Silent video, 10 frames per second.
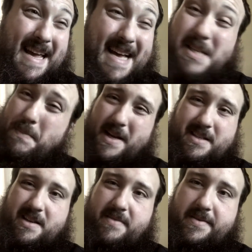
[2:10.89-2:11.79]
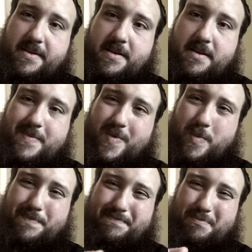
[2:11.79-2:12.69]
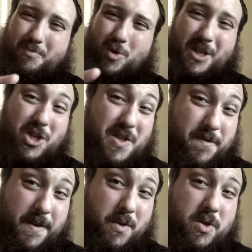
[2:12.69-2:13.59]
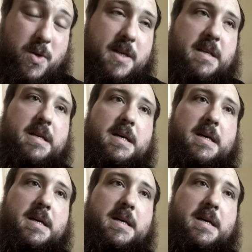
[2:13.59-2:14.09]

aspect of a religious feel to it,